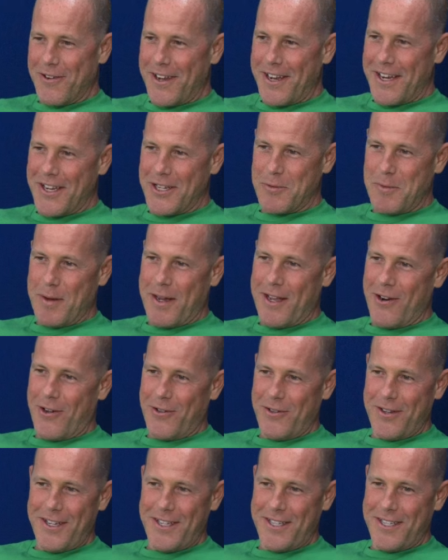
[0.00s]
age, man,
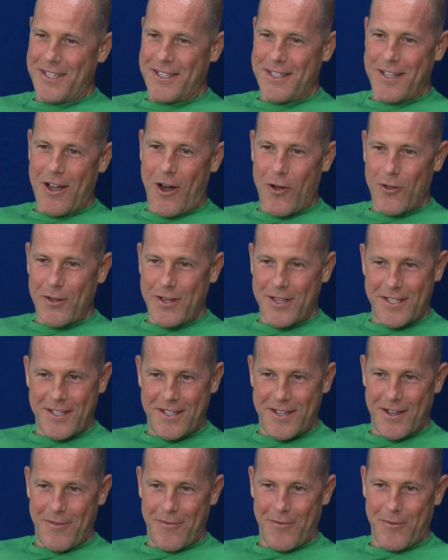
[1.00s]
all these all these
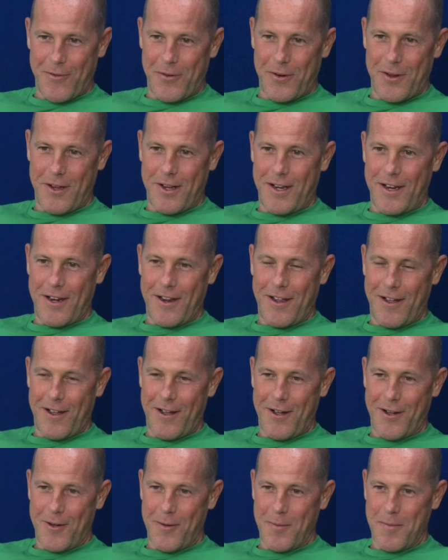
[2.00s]
different
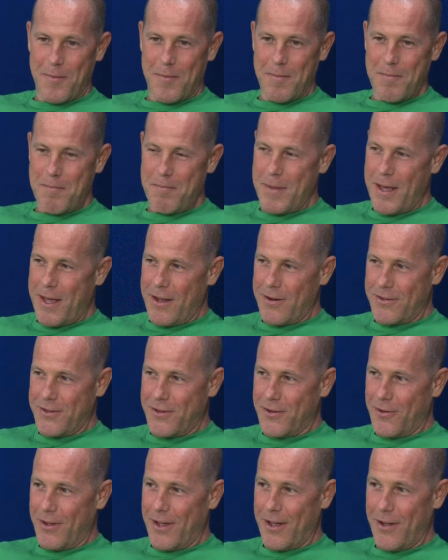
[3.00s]
um,
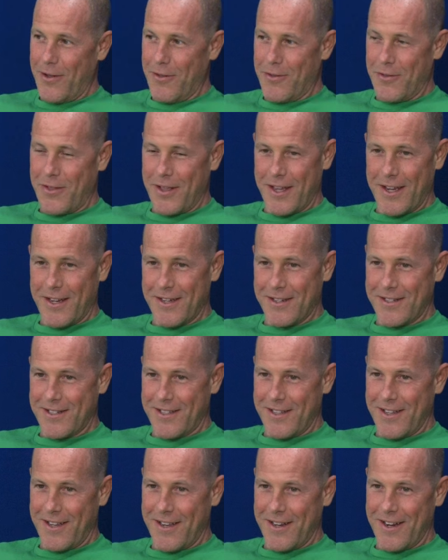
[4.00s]
mental health things
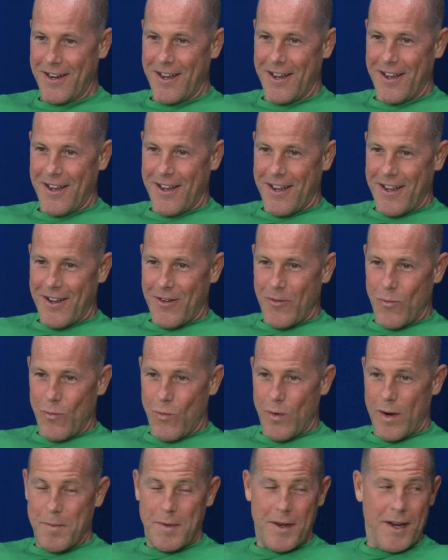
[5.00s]
that
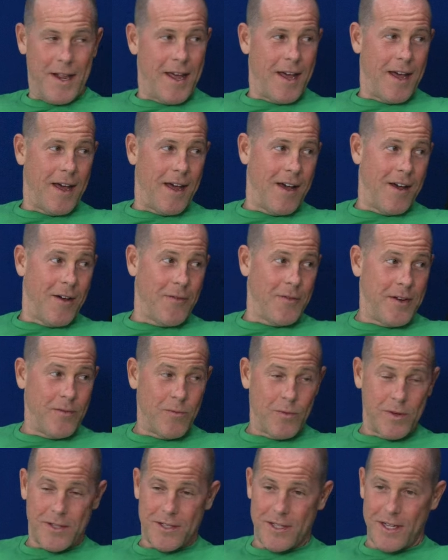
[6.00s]
women have. And
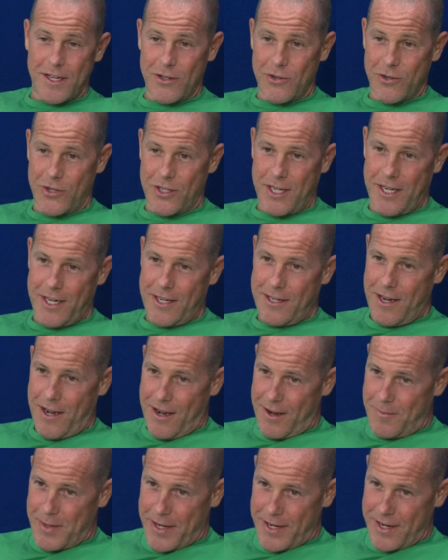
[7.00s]
what's interesting, and
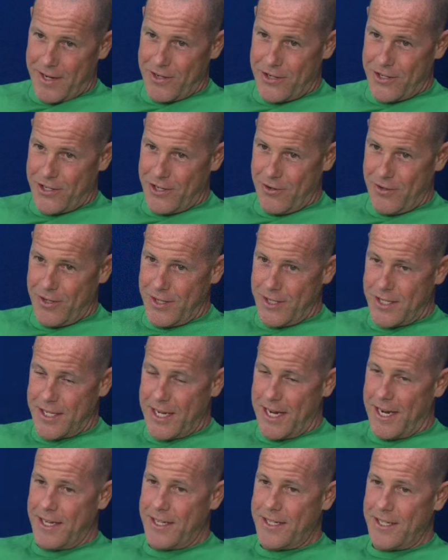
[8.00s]
Dominic had shared this
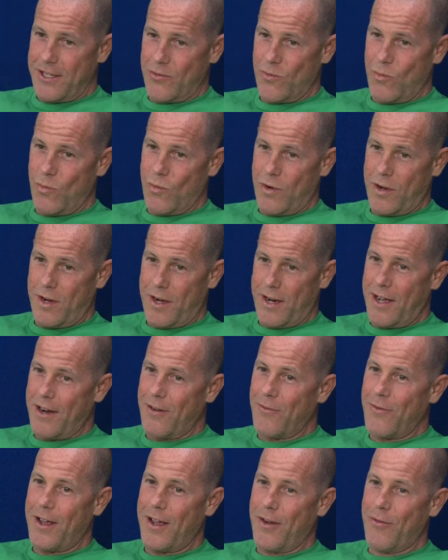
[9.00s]
stat, he says one out
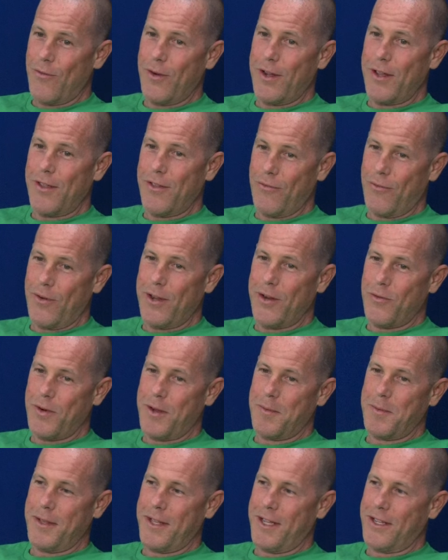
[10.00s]
of every three
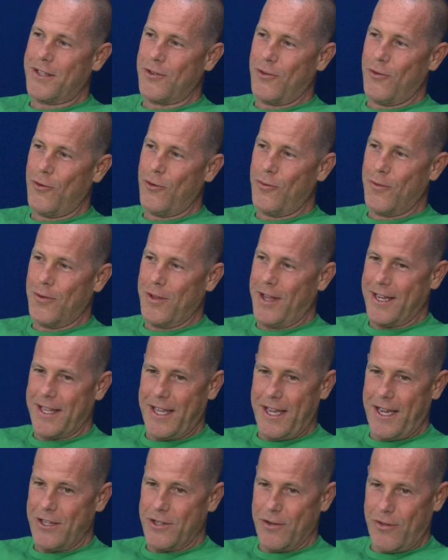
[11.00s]
women that's over like
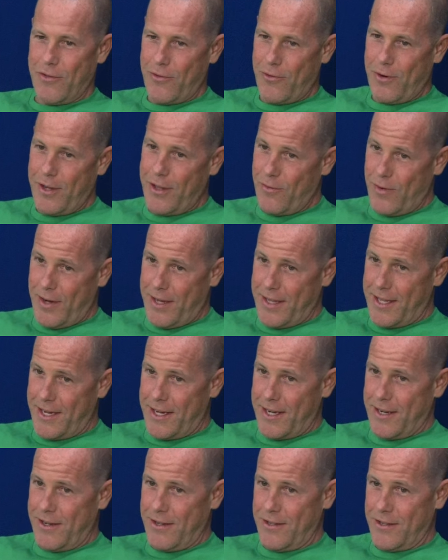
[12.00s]
the age of 33, I
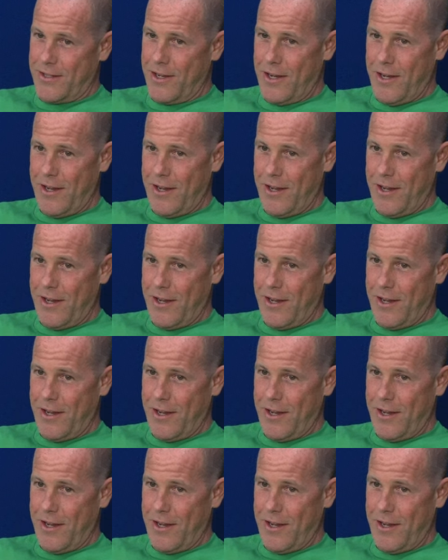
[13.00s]
think it is,